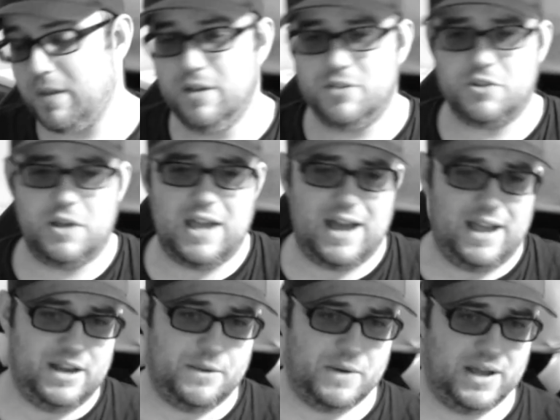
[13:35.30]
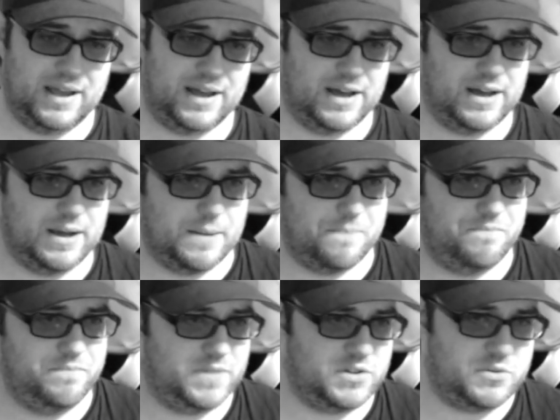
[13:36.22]
so yeah, anyway,
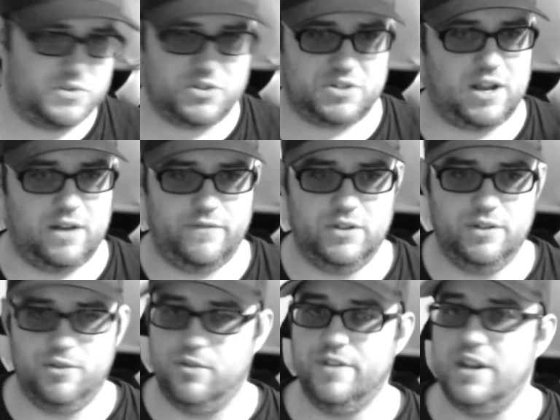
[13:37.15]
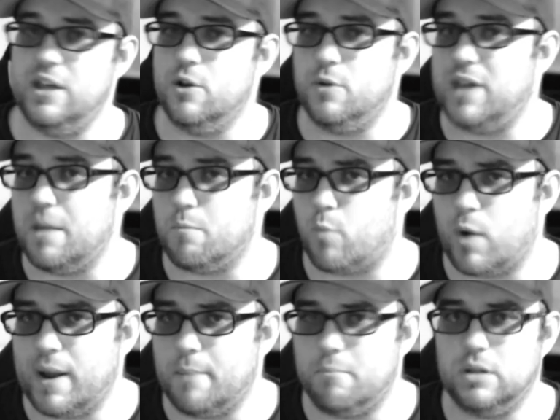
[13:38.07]
um, this was just kind of a little video game
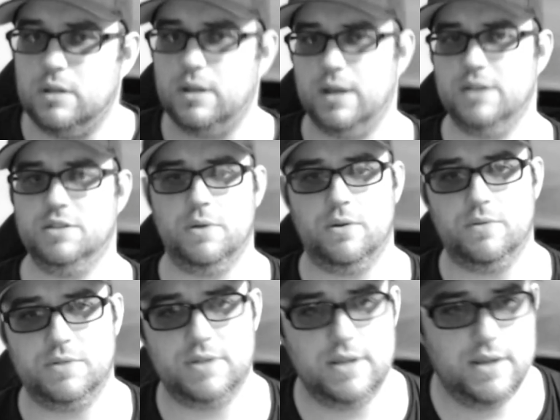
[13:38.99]
ramble, I suppose,